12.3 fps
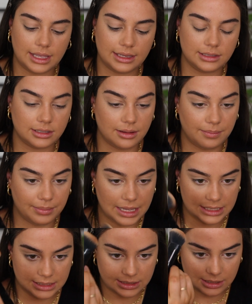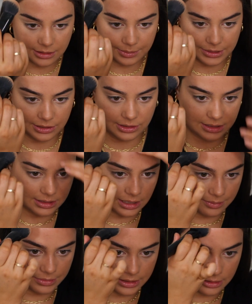And best to build this
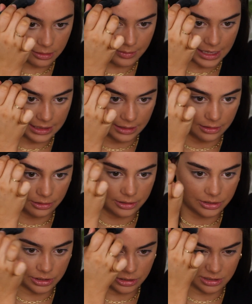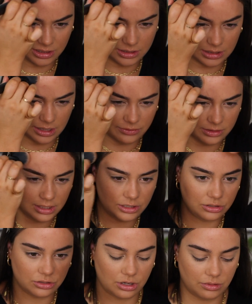up little by little, because you definitely
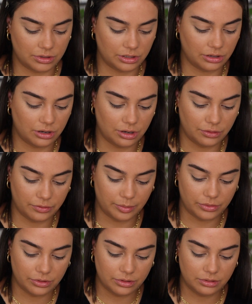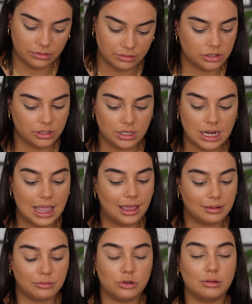don't want to go overboard, because you can
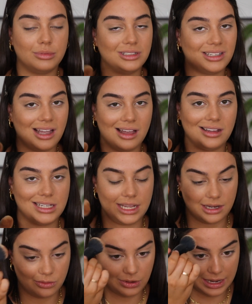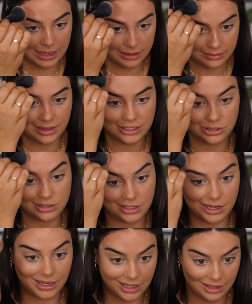add more but you can't take it away unless you
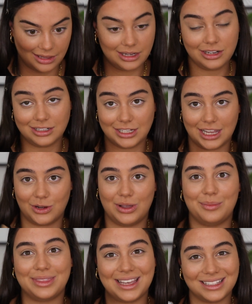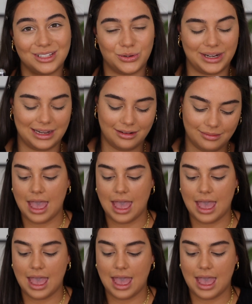start again. Then you can take it away, but that's annoying.